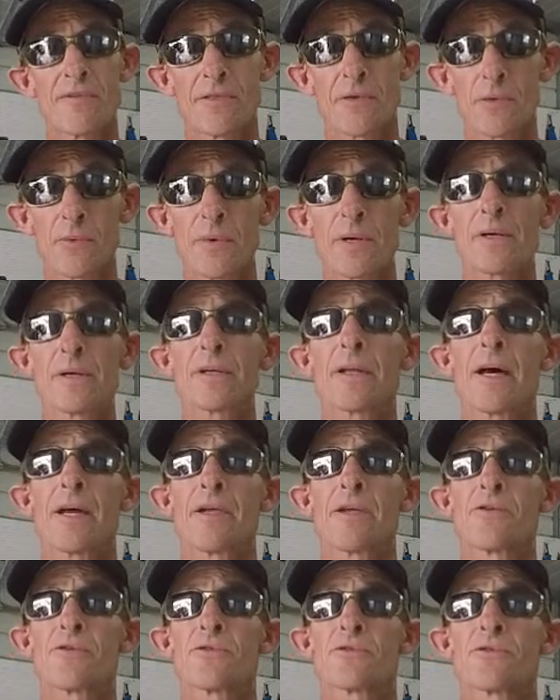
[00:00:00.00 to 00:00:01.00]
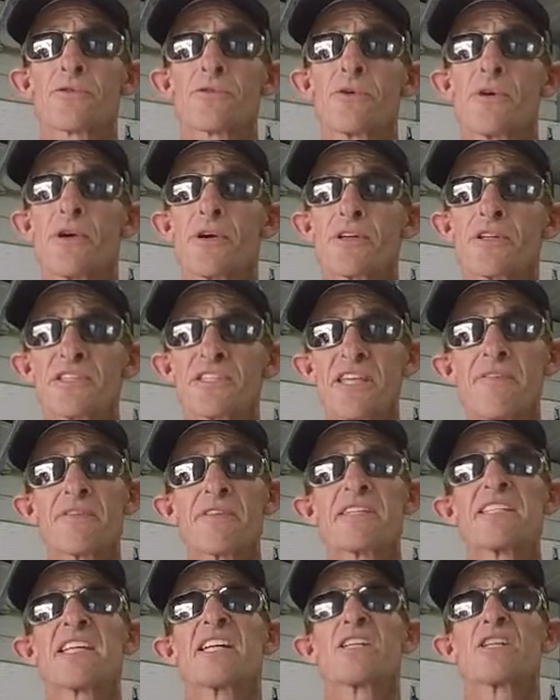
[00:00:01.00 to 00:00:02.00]
the reel. I use
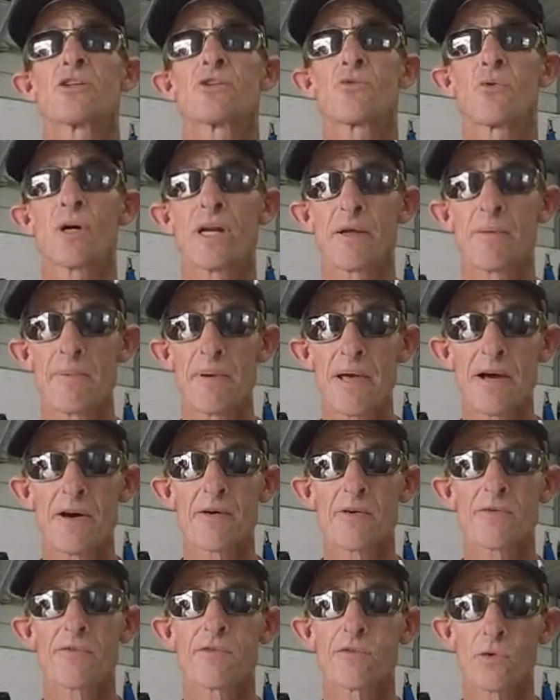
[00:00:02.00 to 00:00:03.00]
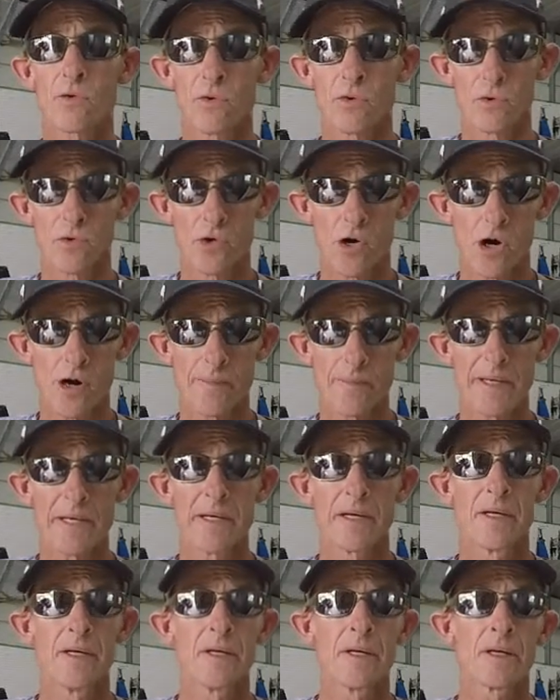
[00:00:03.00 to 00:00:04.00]
17 to 20 pound fluorocarbon.
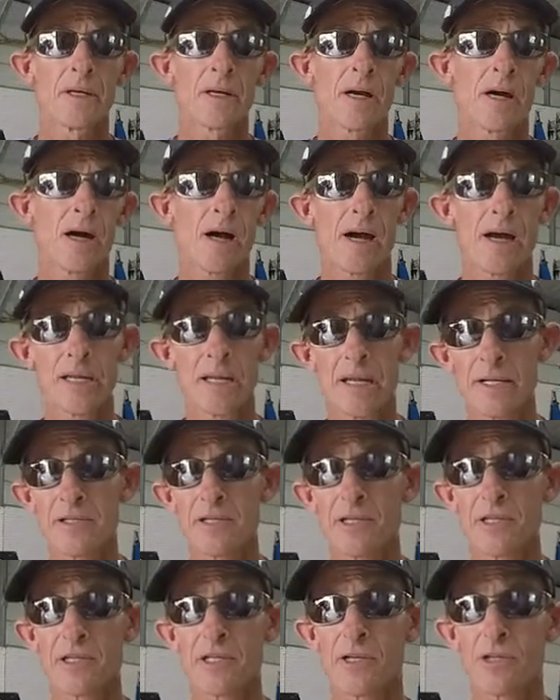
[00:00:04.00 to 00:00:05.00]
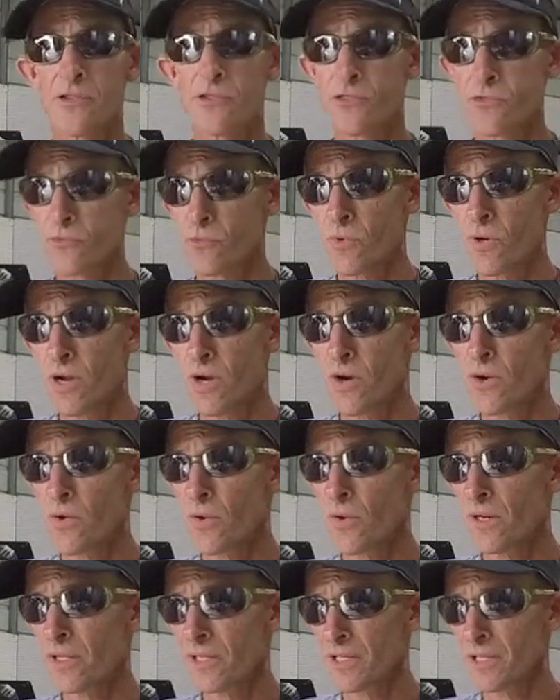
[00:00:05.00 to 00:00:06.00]
I like to
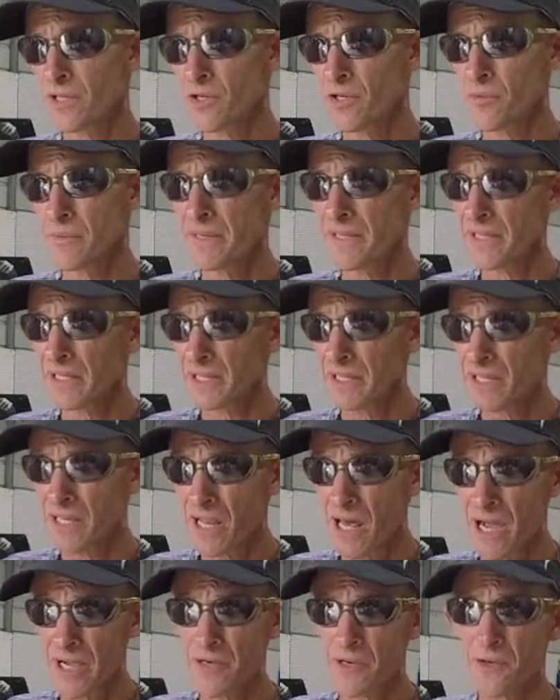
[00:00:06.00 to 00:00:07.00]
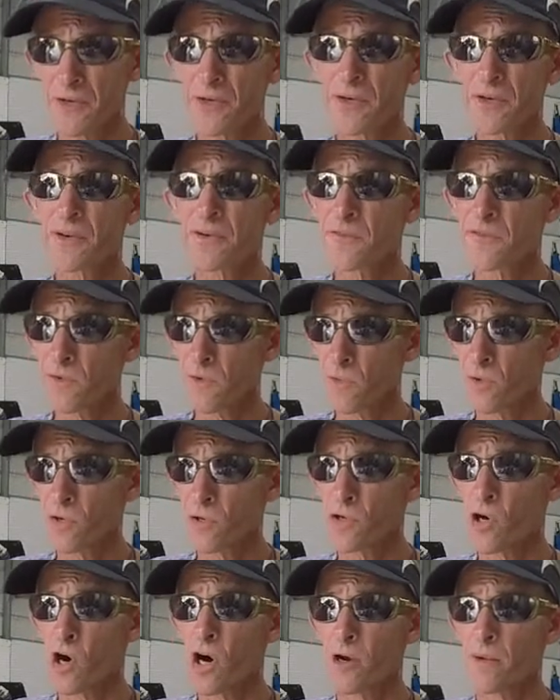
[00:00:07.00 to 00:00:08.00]
throw a little bit lighter
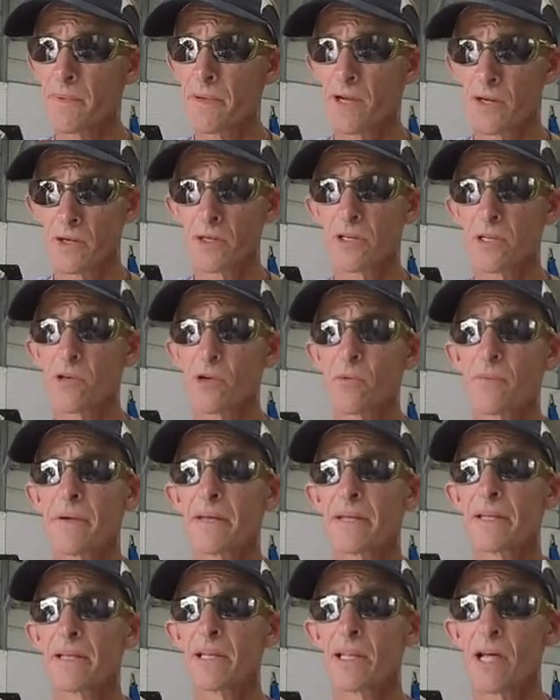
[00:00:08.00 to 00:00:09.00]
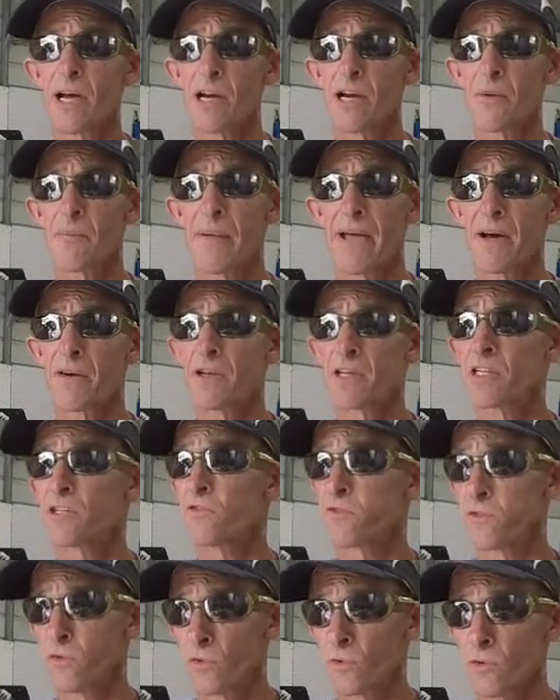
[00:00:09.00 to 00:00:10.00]
fluorocarbon, or a little bit lighter poundage
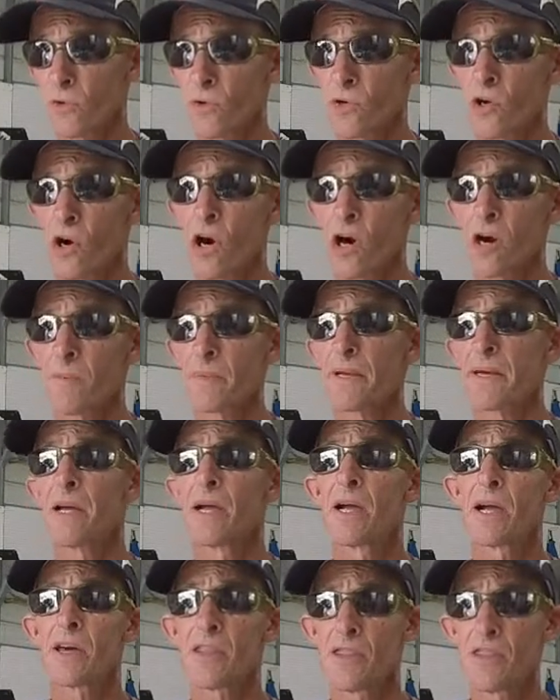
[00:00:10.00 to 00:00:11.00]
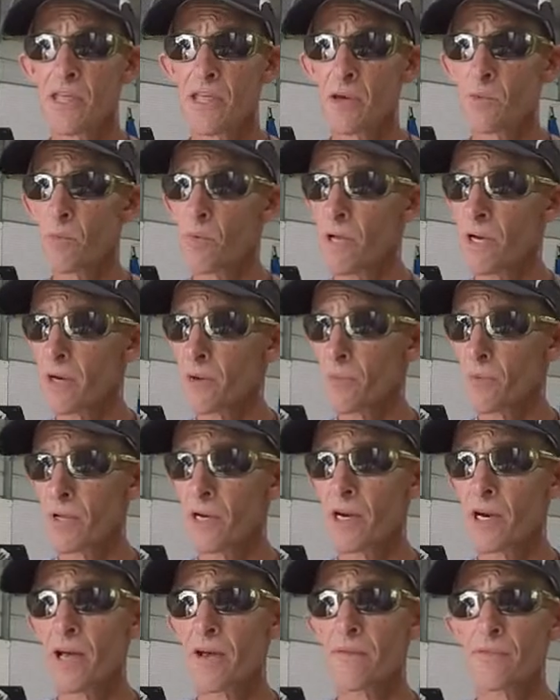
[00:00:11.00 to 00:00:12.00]
fluorocarbon than what I'm
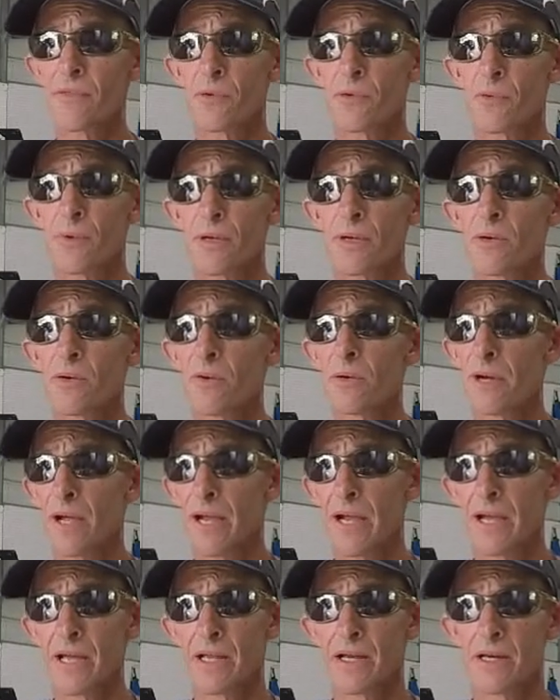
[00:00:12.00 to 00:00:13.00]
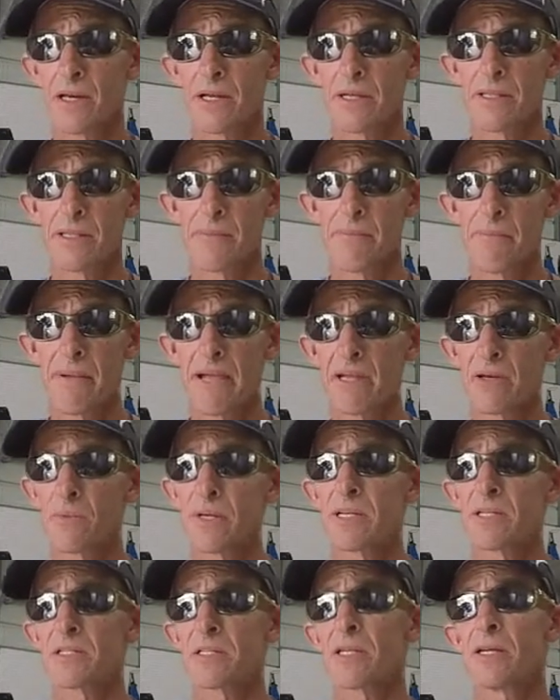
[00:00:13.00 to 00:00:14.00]
running off the reel. And the main
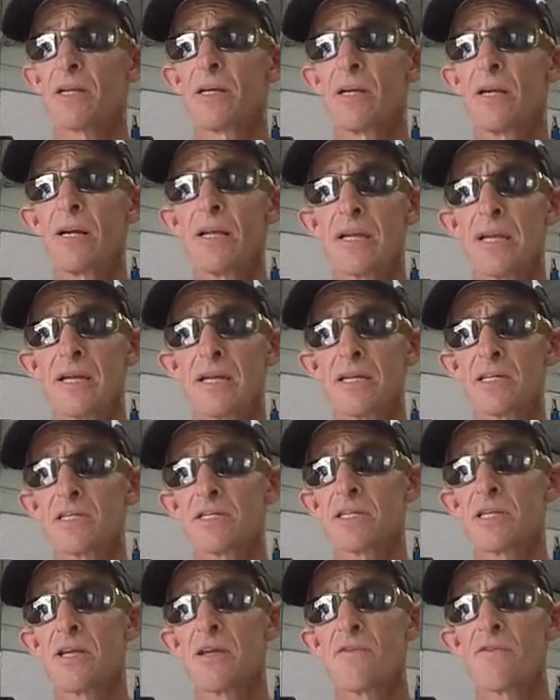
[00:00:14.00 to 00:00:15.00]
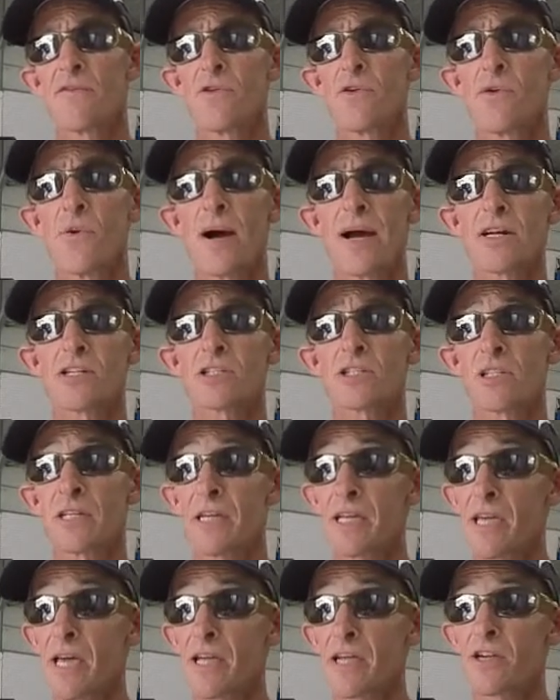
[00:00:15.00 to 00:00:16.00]
reason is if you actually
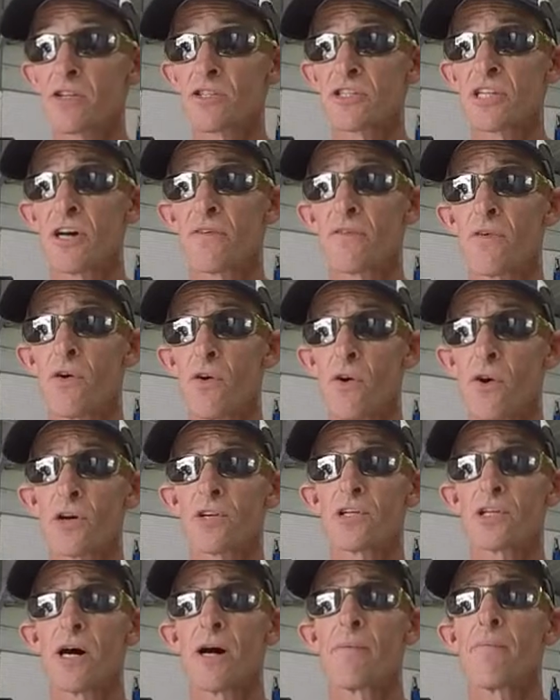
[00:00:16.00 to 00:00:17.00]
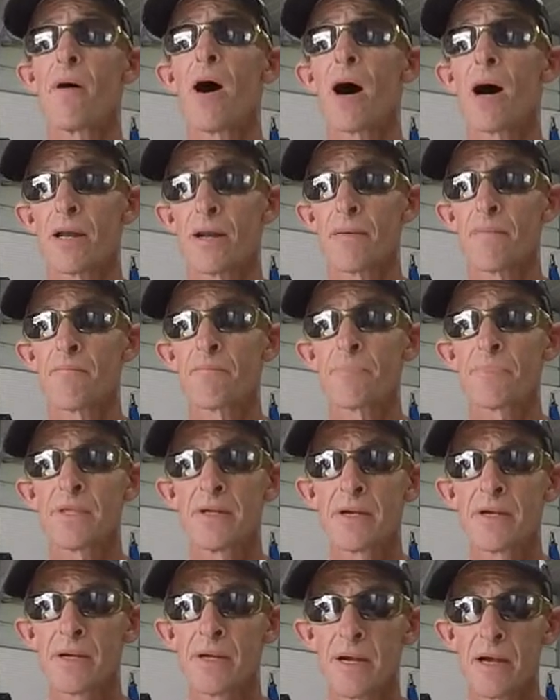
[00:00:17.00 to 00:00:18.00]
get yourself hooked on bottom,
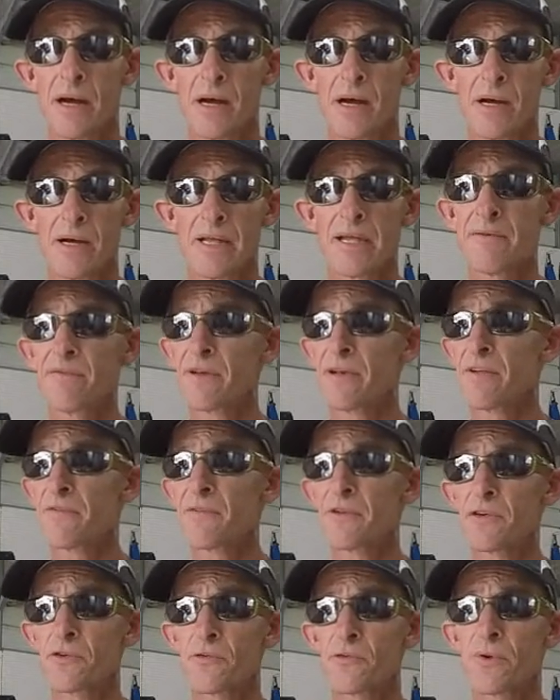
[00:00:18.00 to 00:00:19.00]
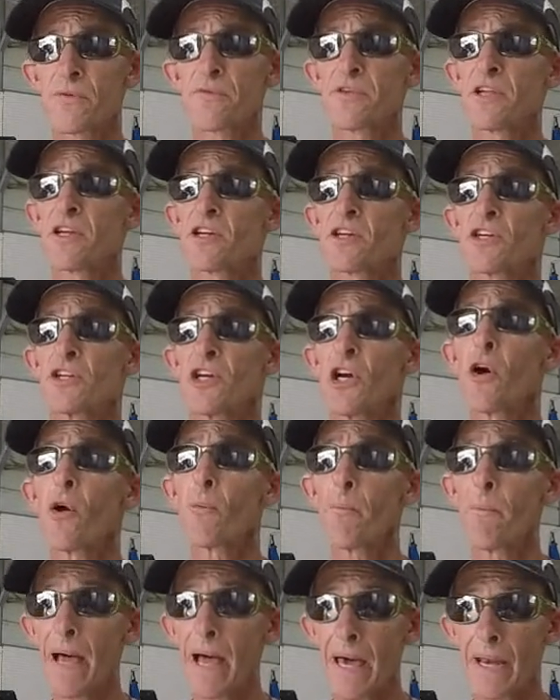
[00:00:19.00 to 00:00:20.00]
even if you're drifting a shell
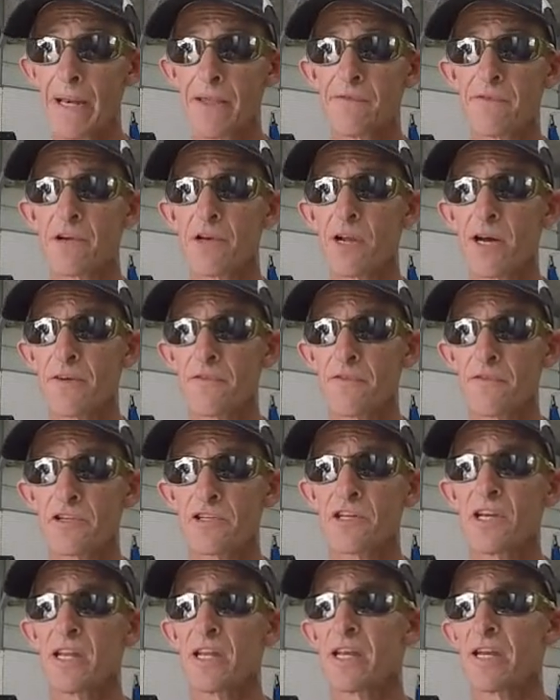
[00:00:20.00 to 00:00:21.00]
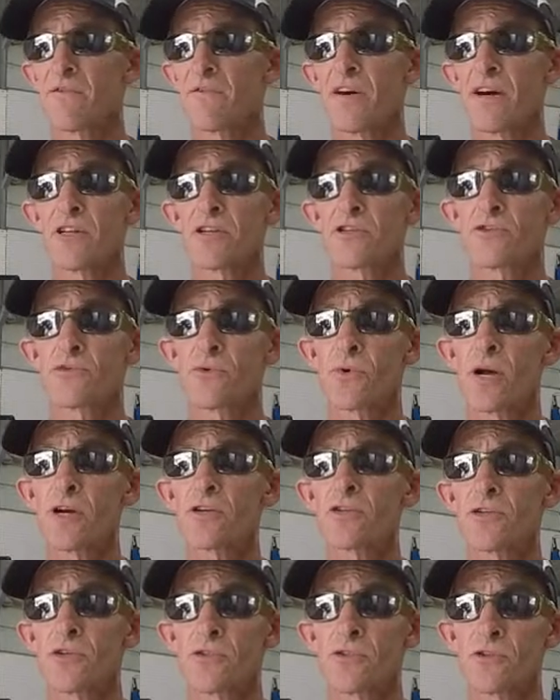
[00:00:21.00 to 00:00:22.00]
bed, if you're not fishing any defined
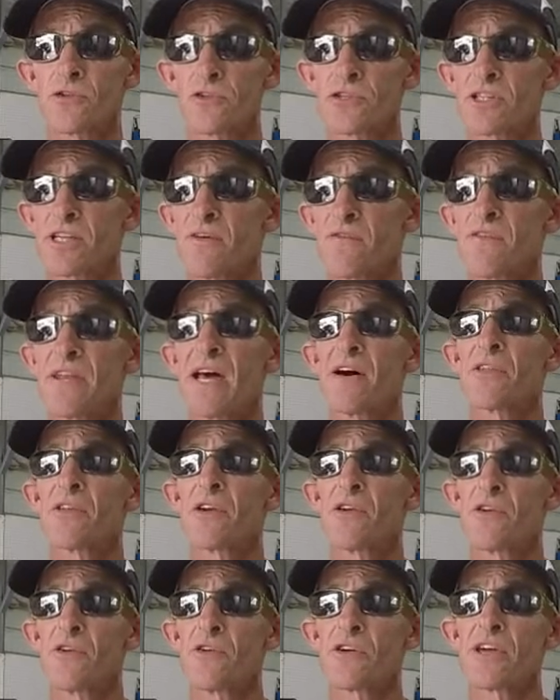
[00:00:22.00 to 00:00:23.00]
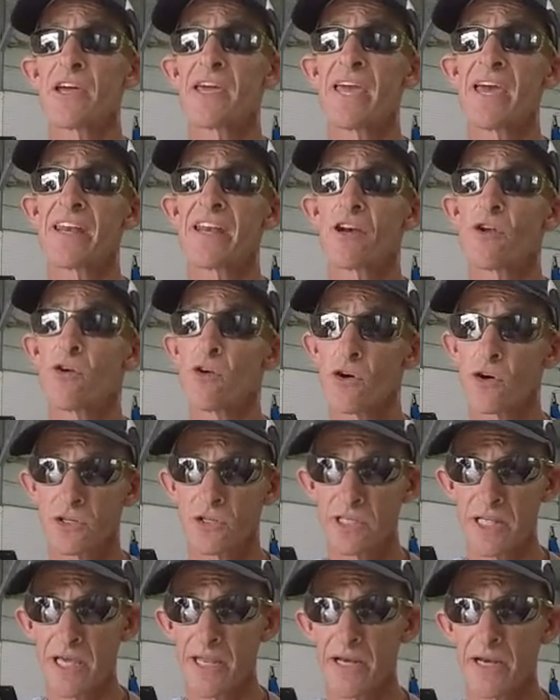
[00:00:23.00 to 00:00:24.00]
structure, there's stuff down there you can get it
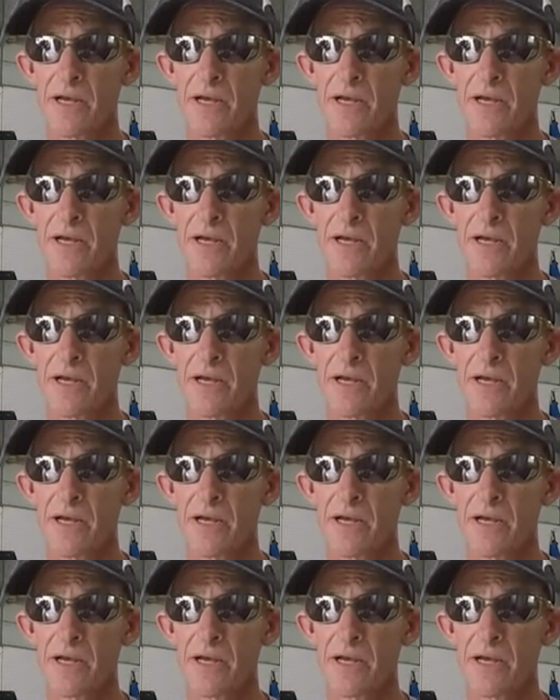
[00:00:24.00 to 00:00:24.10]
hooked in.